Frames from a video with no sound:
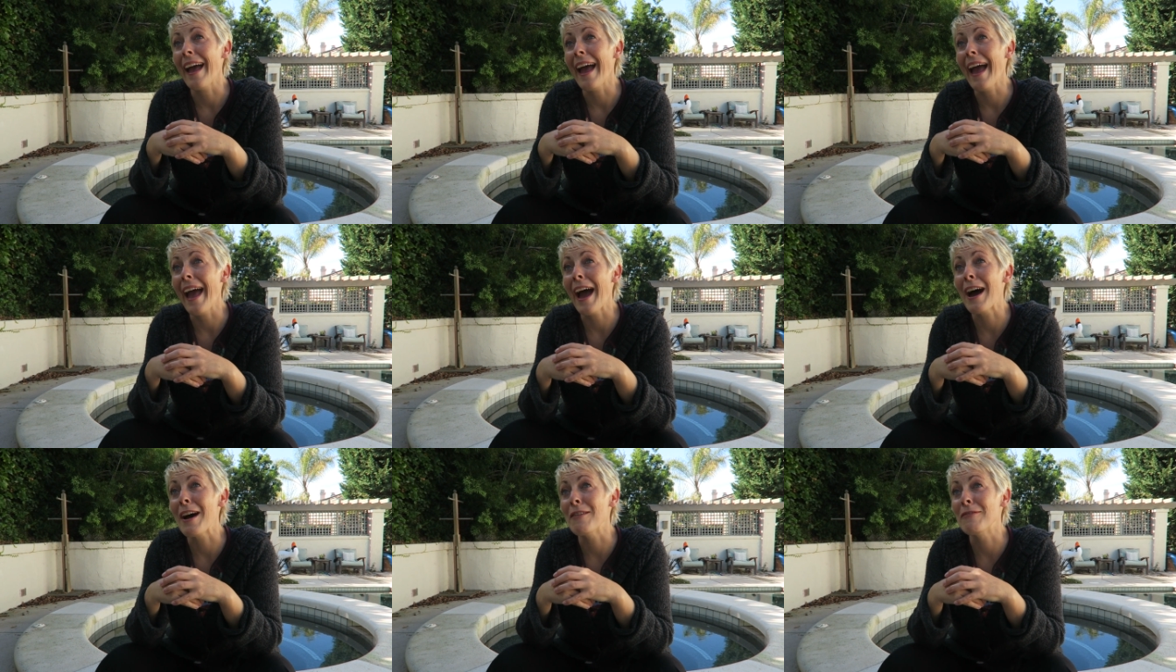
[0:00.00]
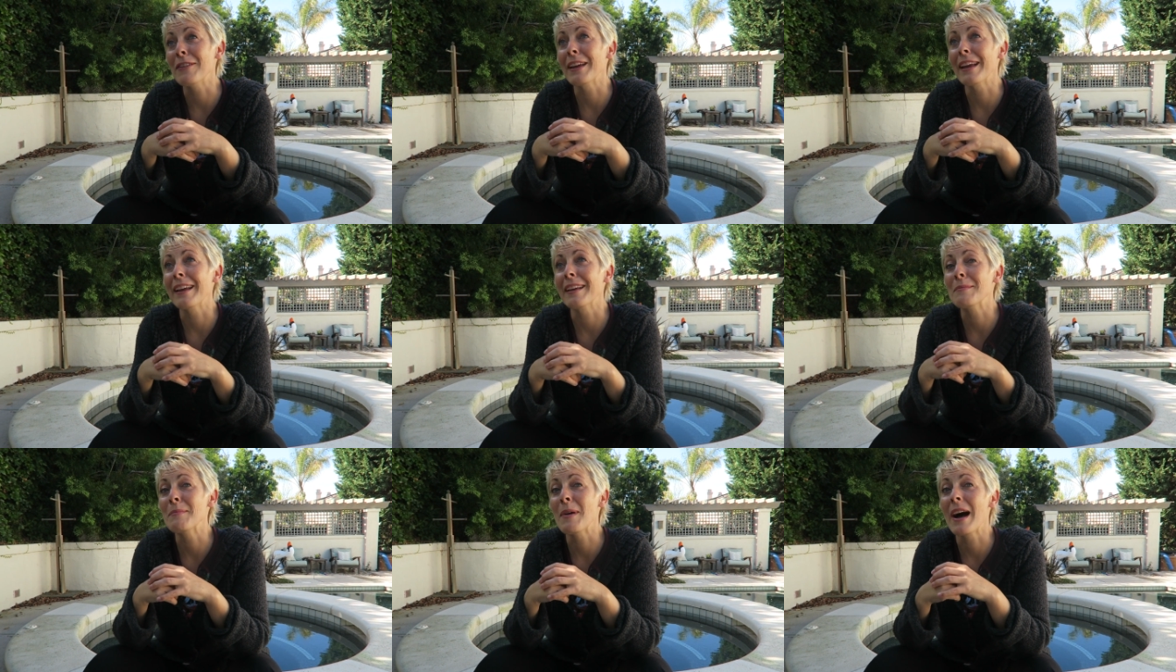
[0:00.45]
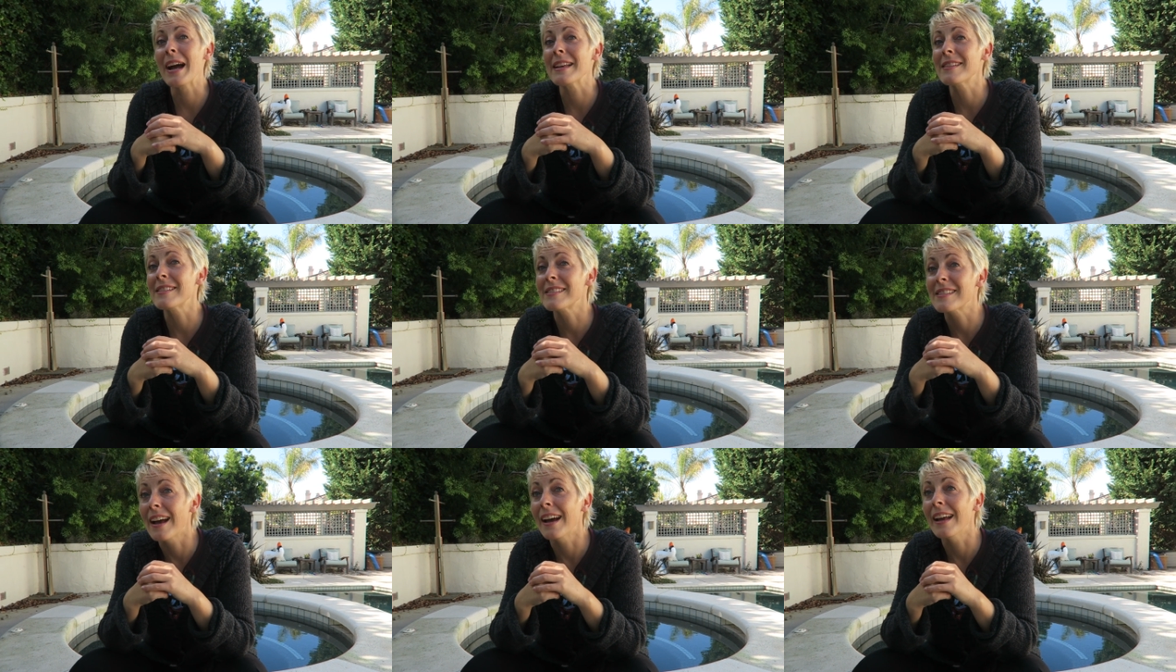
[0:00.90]
having my
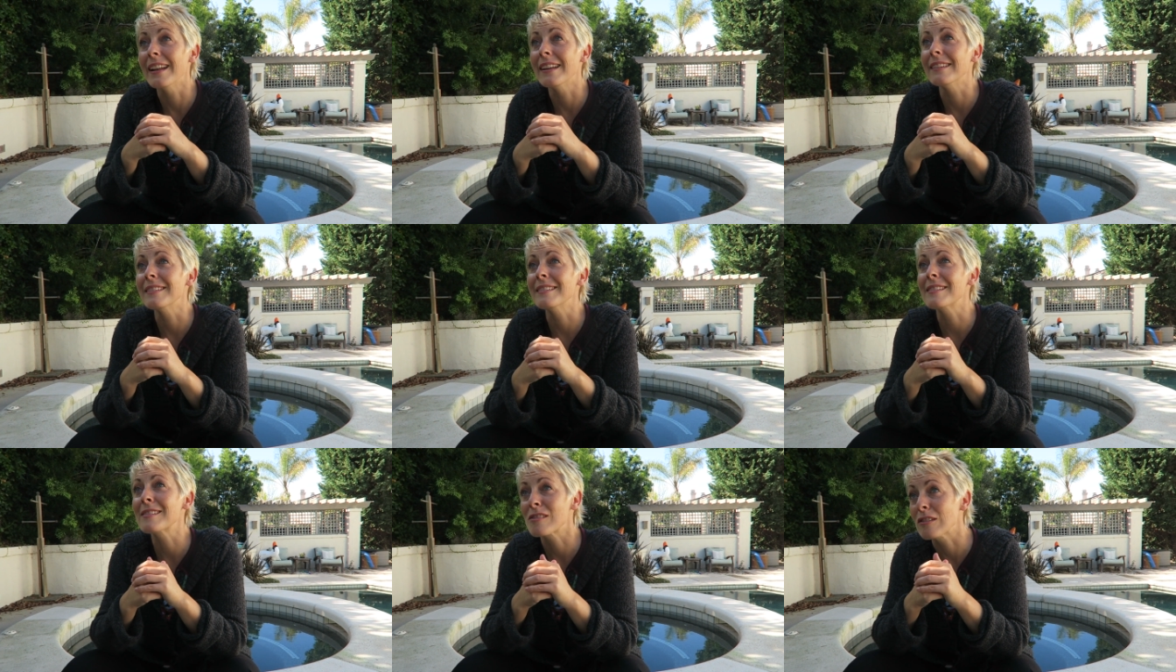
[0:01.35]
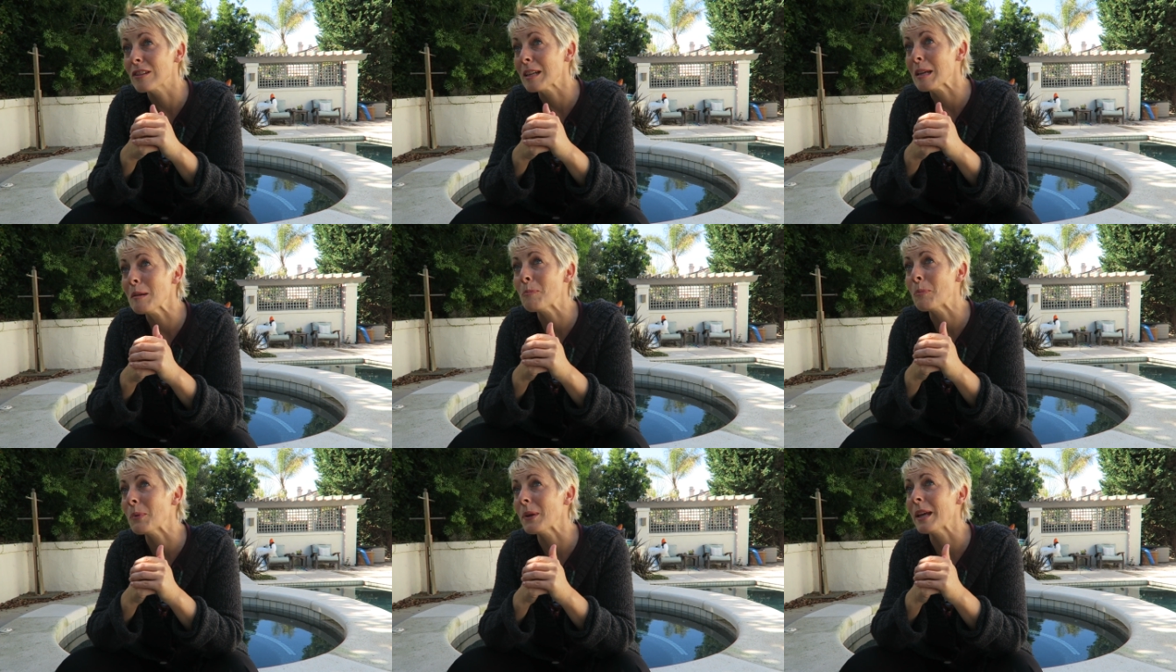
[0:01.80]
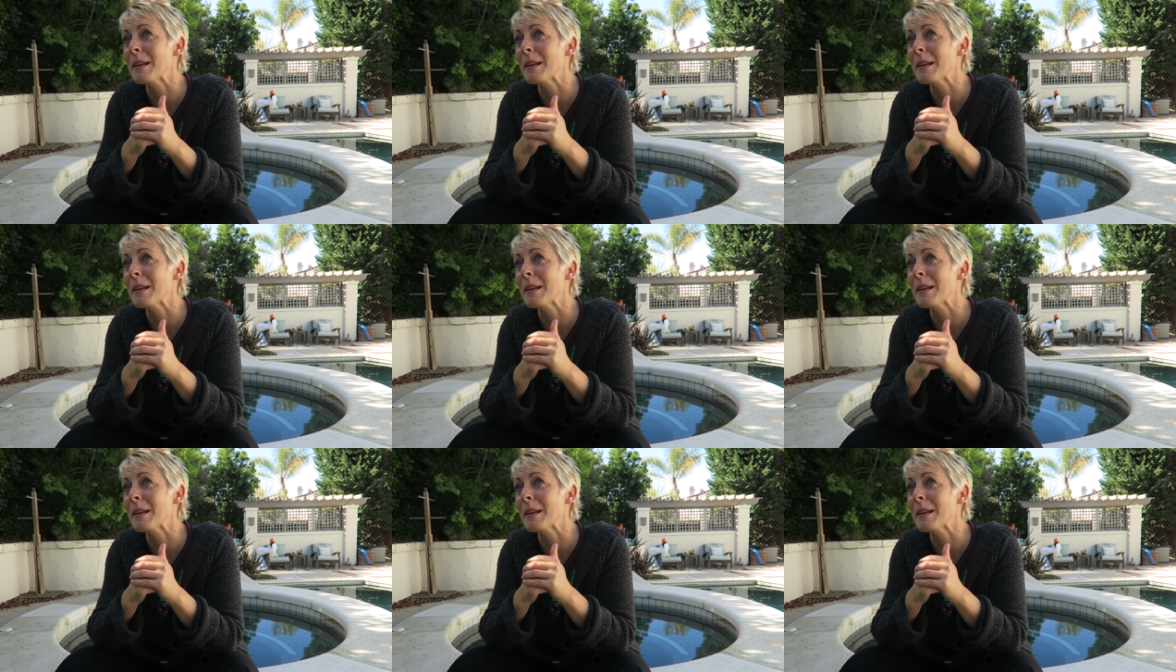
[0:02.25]
son sleep